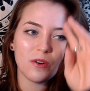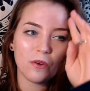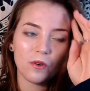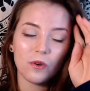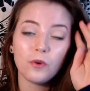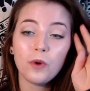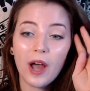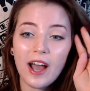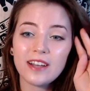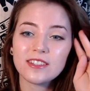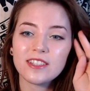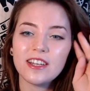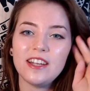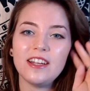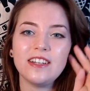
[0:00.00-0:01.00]
who has
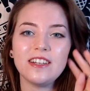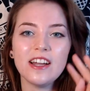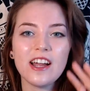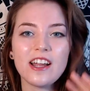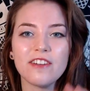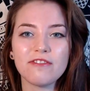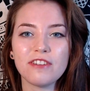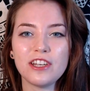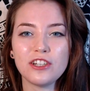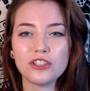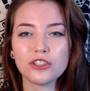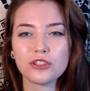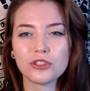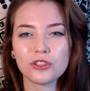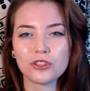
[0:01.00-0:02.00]
a knife, he
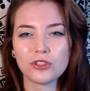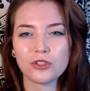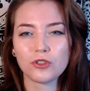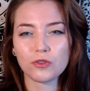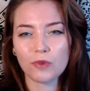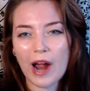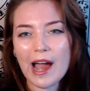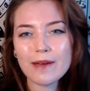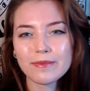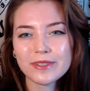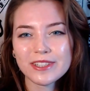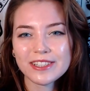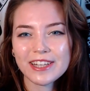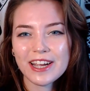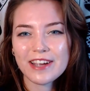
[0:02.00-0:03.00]
just grabs
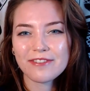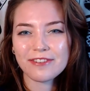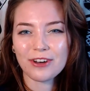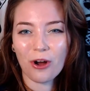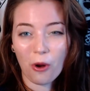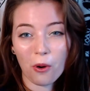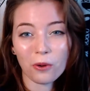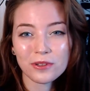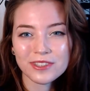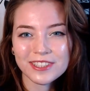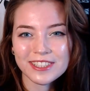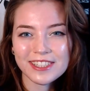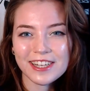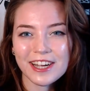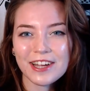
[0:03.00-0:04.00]
the knife and holds
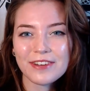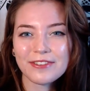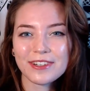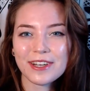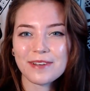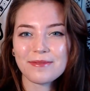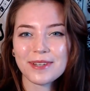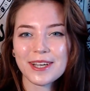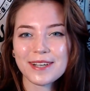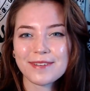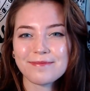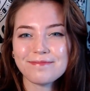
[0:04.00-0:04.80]
the knife, and I'm like,